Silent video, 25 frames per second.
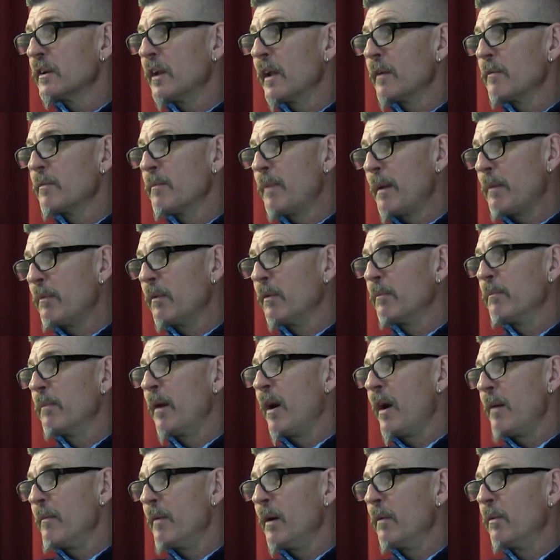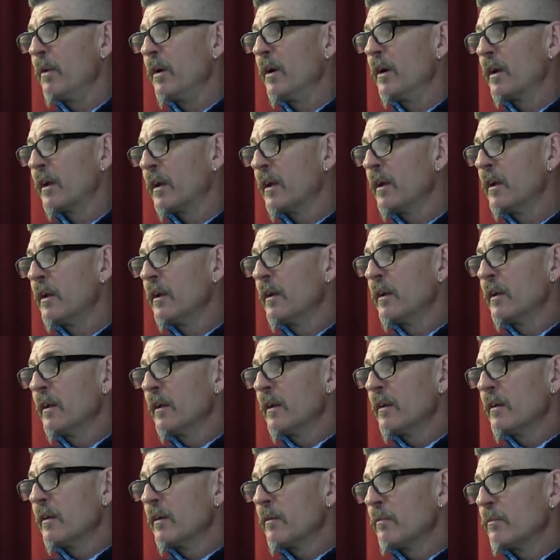like people who buy my work,
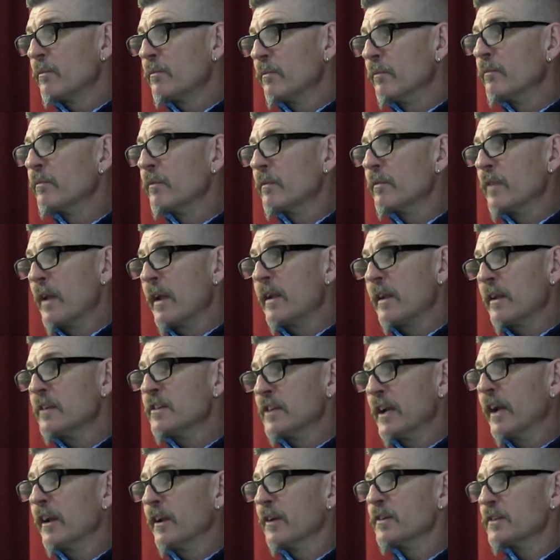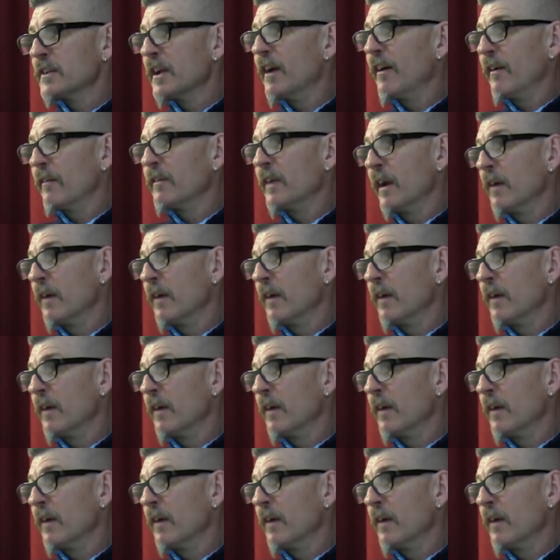they can tell you stuff,